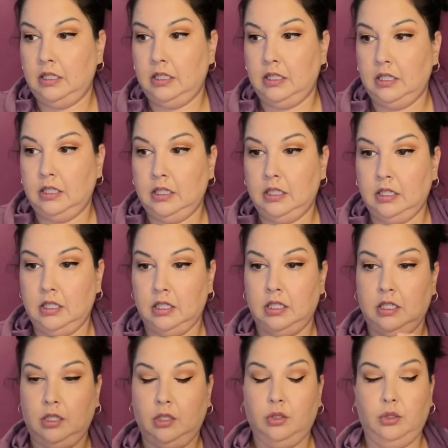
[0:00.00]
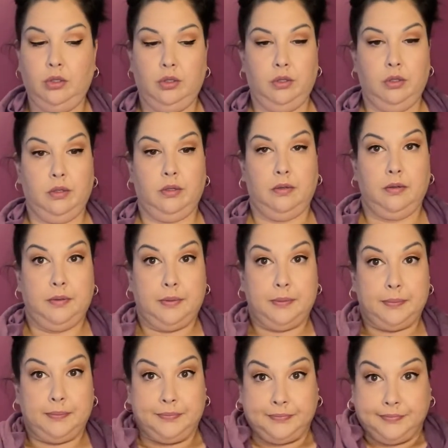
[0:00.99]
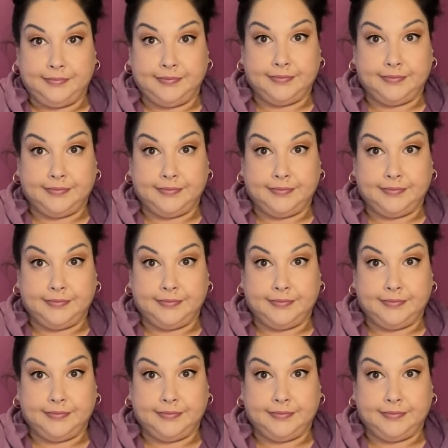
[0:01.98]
[no speech]